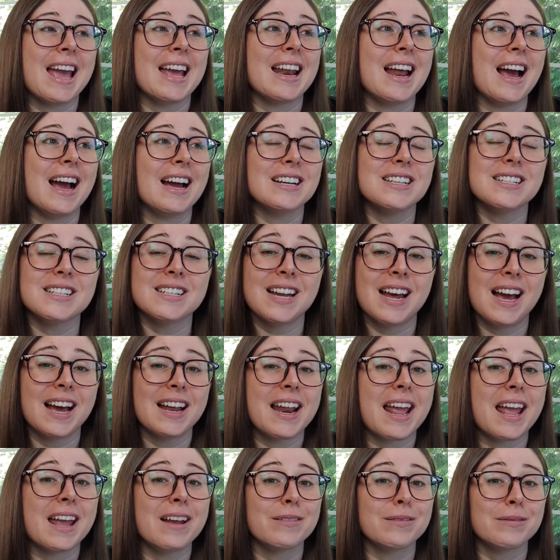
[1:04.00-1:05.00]
And I just had
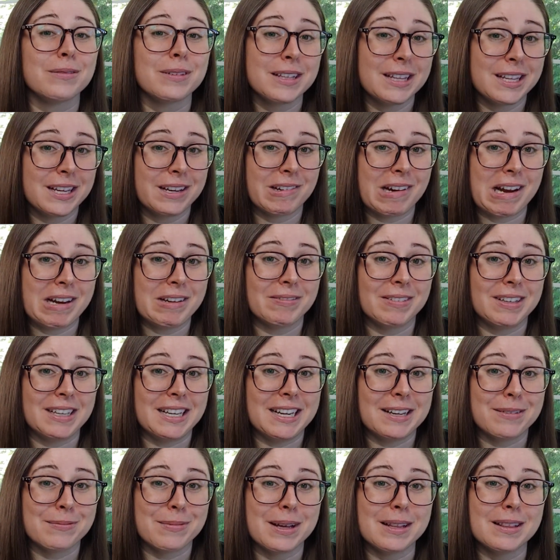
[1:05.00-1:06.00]
a really great
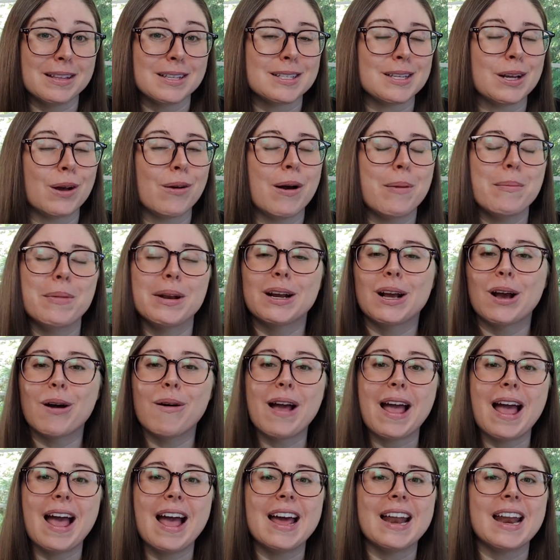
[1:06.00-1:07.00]
reading month, so I'm gonna go
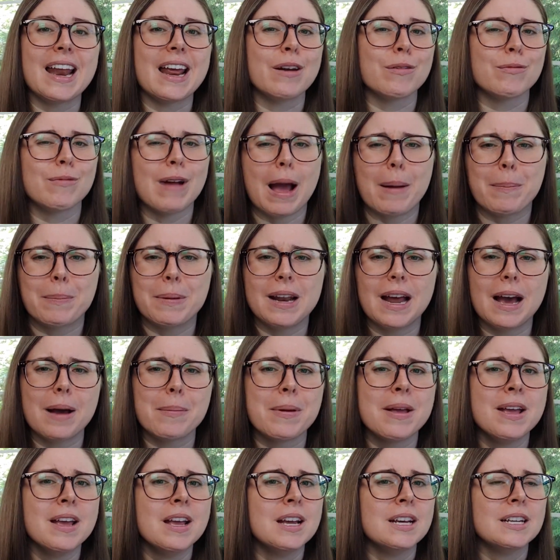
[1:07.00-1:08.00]
ahead and wrap it
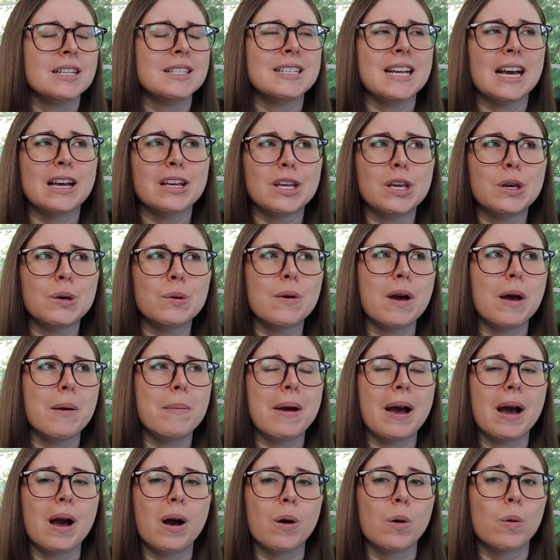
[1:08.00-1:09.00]
up, tell you
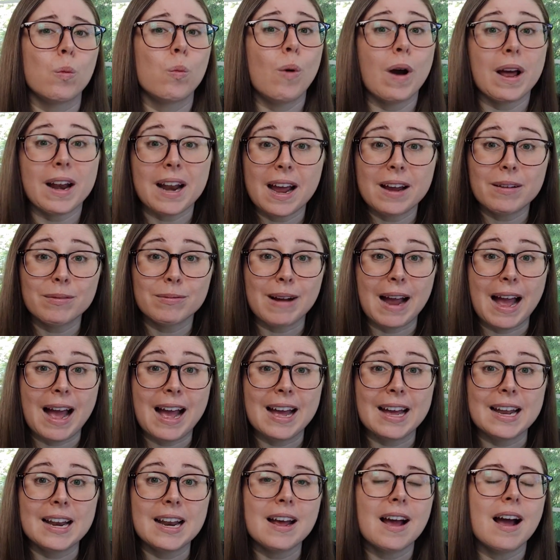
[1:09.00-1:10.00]
about what I
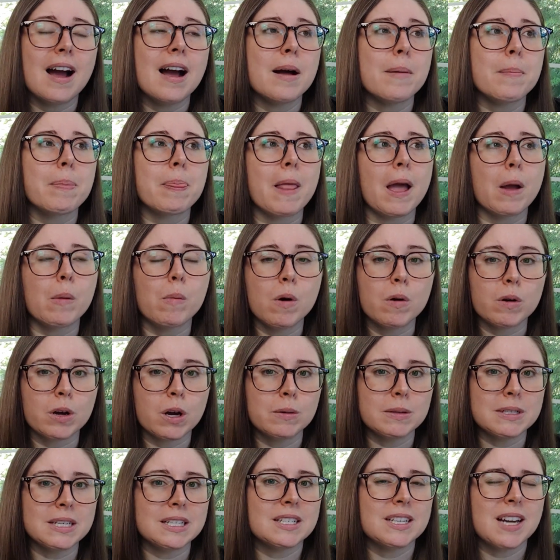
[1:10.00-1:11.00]
read um, I won't go
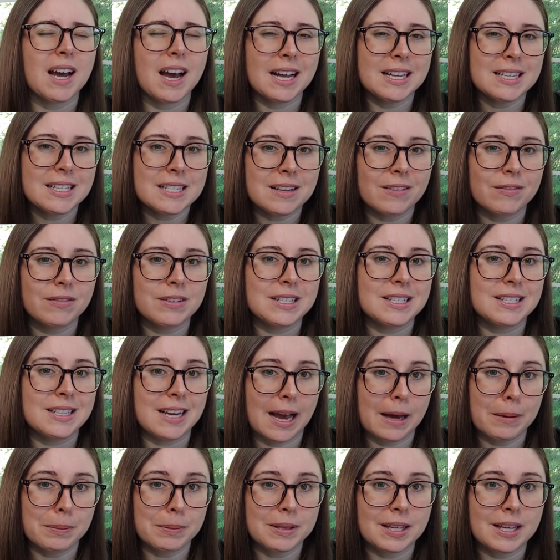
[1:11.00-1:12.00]
into tons of
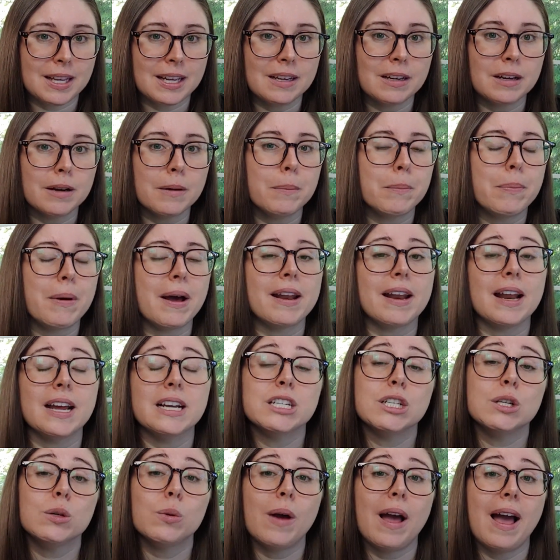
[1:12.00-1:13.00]
depth here, but I
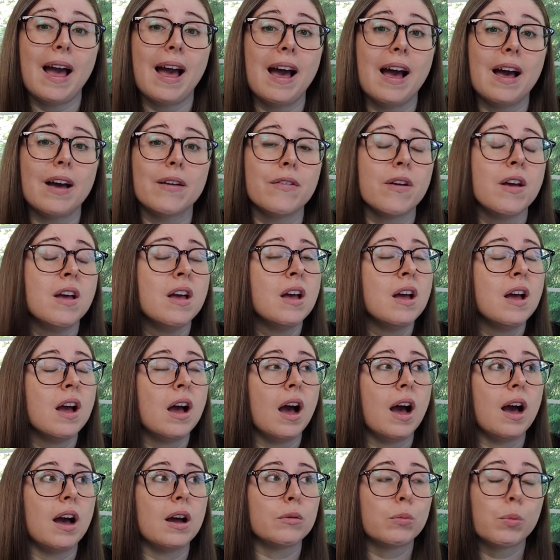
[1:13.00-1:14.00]
do have
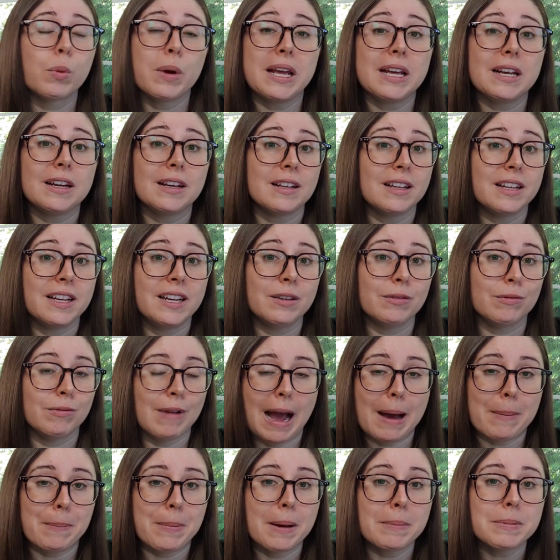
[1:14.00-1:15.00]
uh, weekly
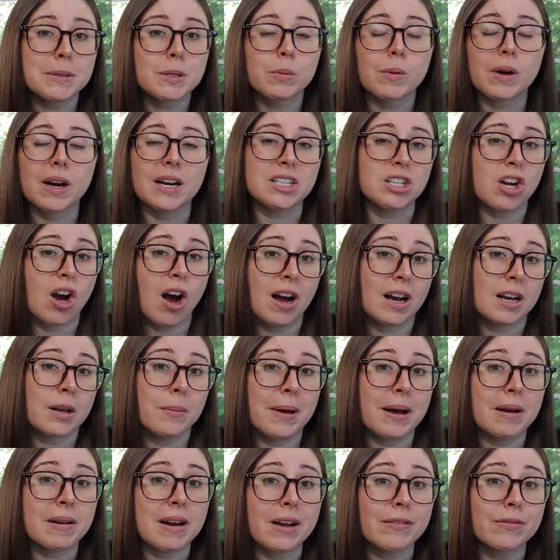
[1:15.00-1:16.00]
wrap ups where I talk
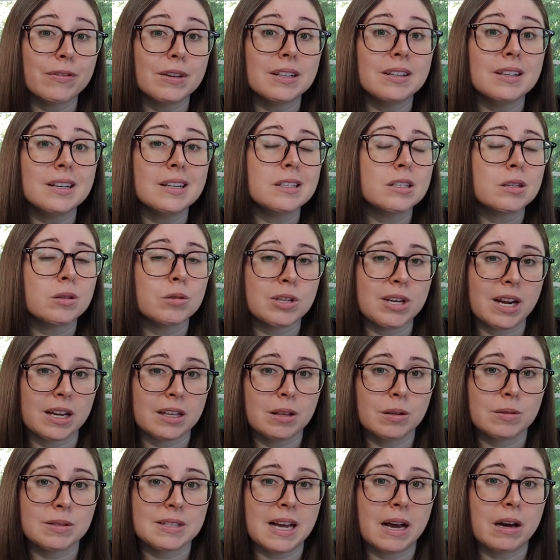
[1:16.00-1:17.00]
about everything. So check
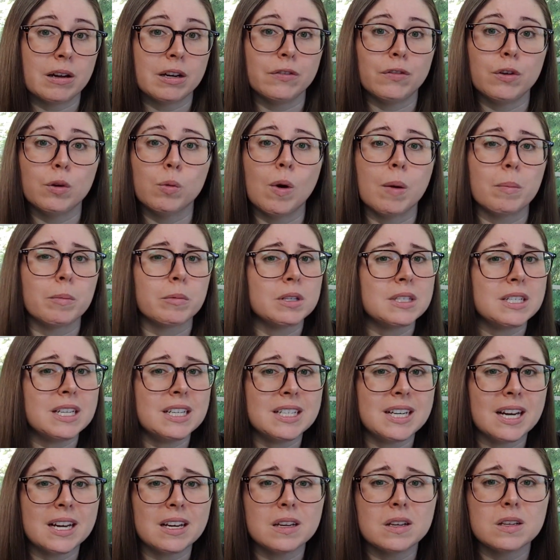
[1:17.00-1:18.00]
those out if you want more
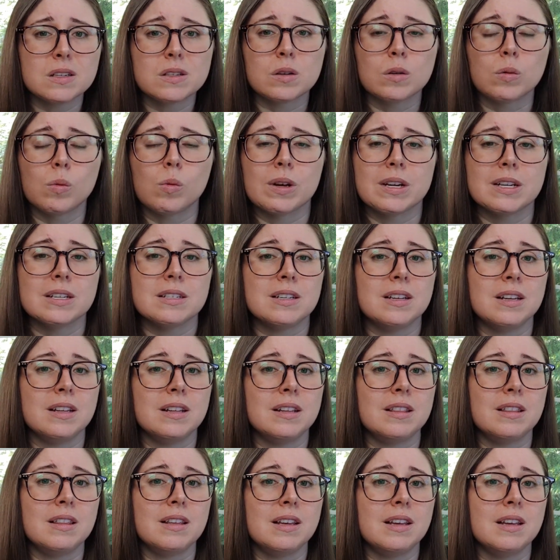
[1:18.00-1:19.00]
details or want to
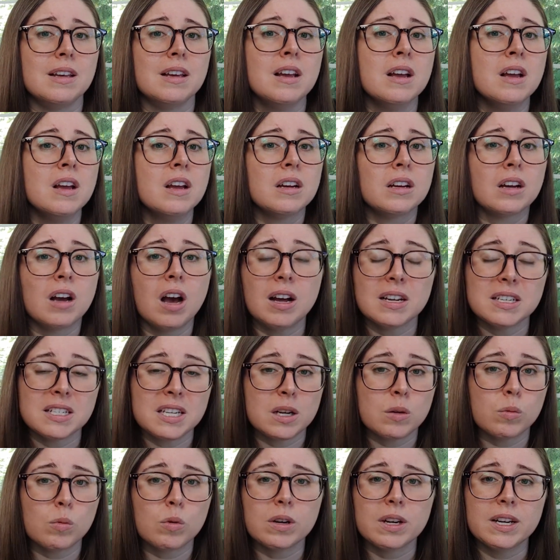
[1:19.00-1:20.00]
see the
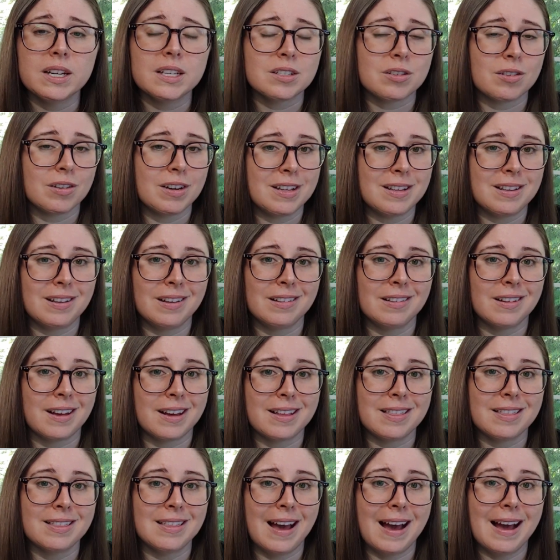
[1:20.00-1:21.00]
content warnings or anything
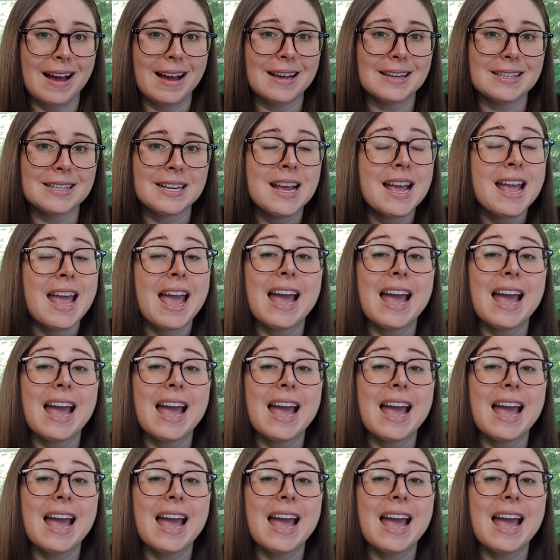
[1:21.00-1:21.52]
like that.